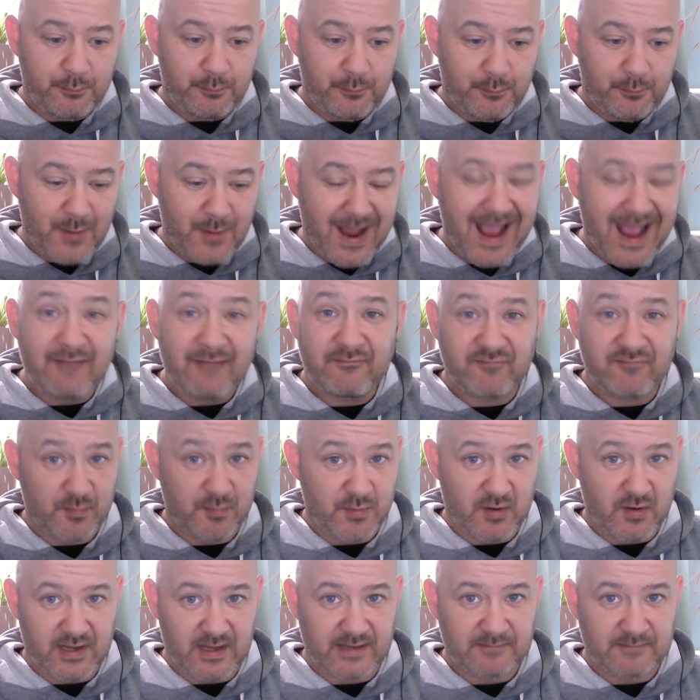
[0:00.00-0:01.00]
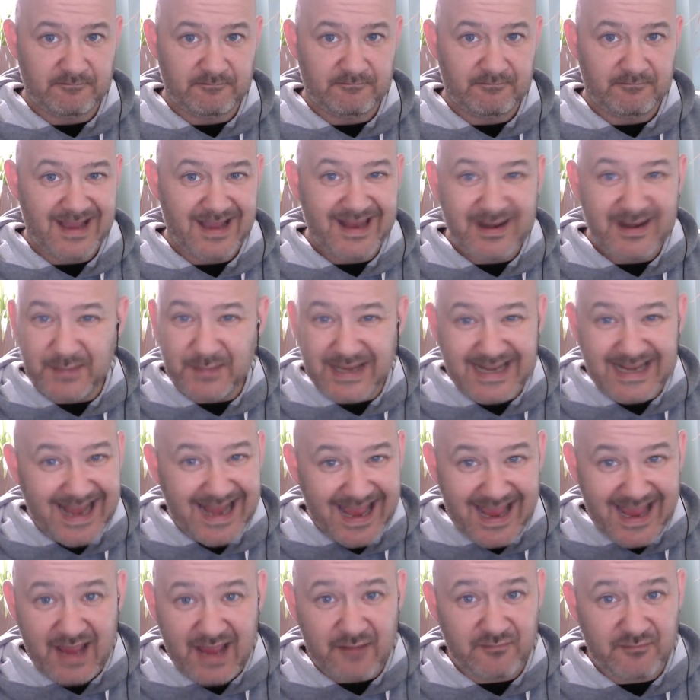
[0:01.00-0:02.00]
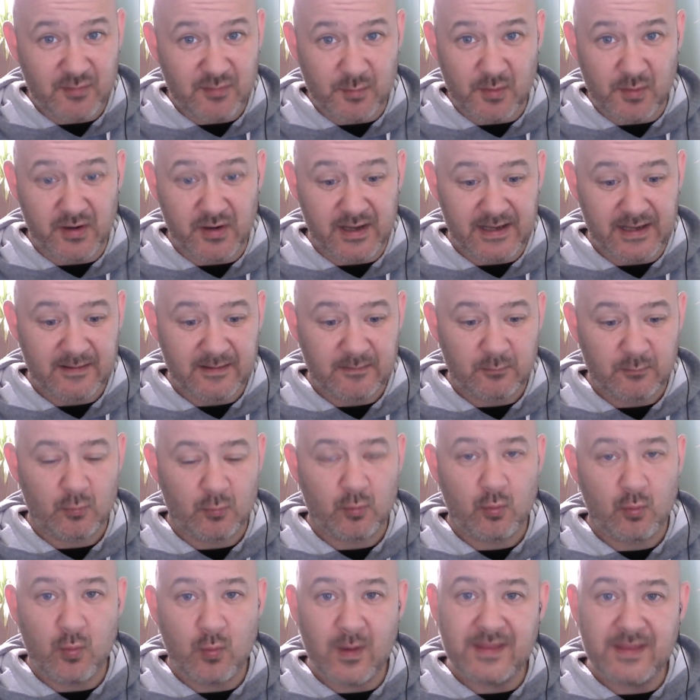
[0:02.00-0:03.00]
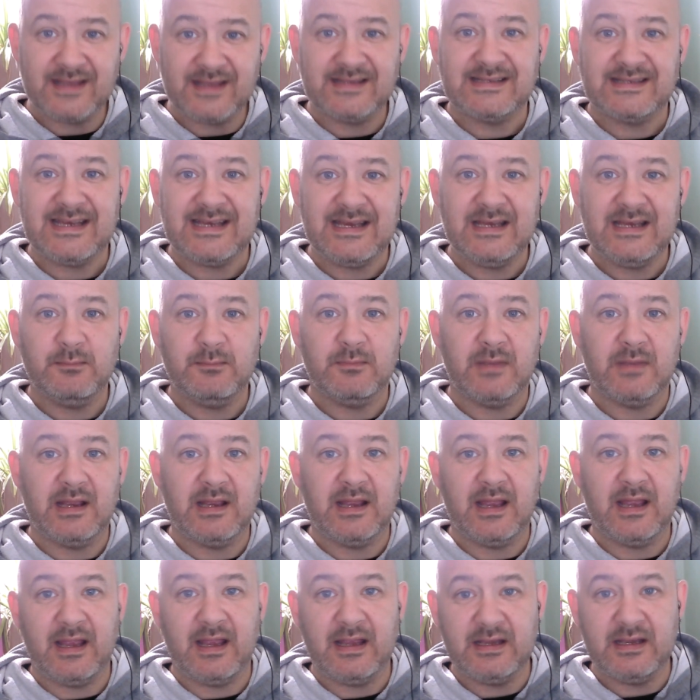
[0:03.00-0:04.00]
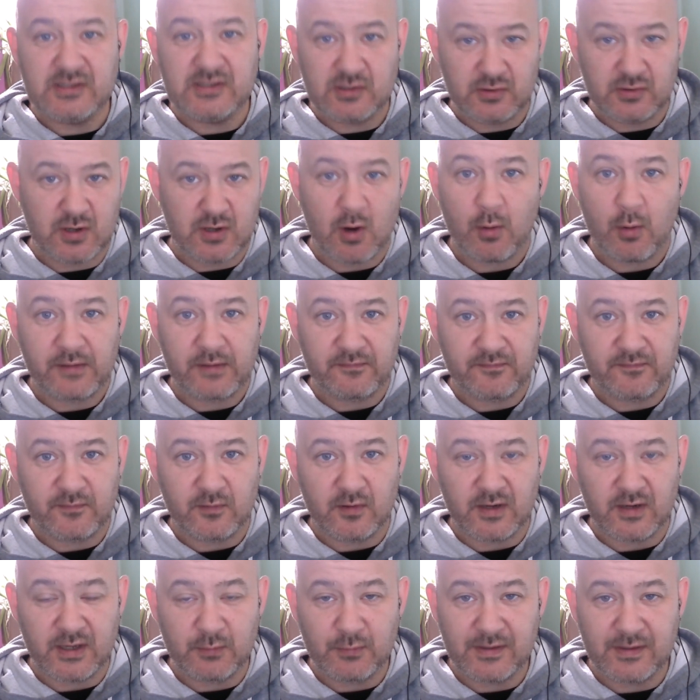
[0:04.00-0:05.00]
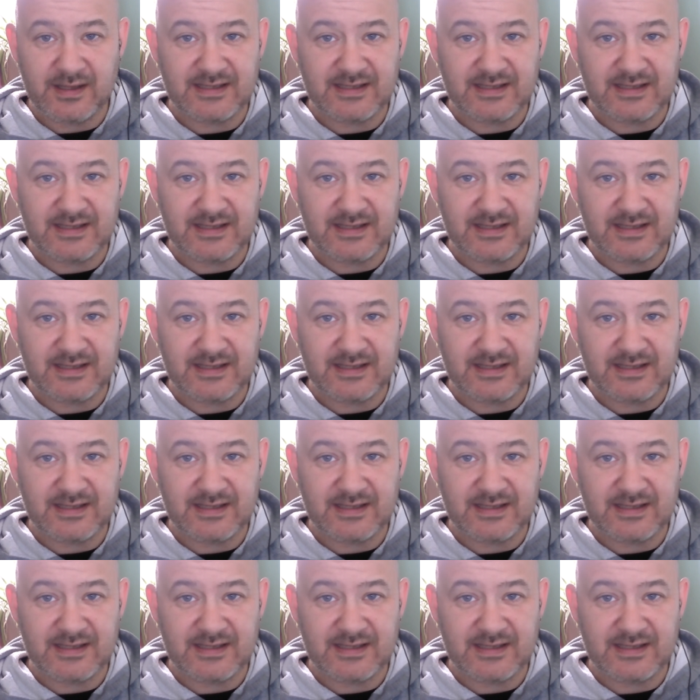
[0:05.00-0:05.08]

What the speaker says: But everybody, and I mean everybody, when the team is going for it, when the